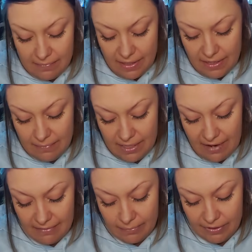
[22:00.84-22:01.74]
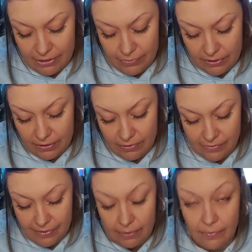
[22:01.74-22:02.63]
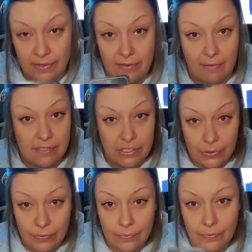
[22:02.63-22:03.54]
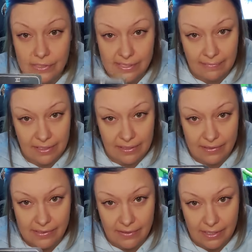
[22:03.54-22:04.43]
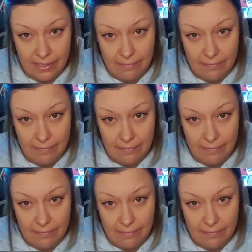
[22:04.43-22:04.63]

here may have been having pleasure with a close friend, whether that was you or somebody else, okay?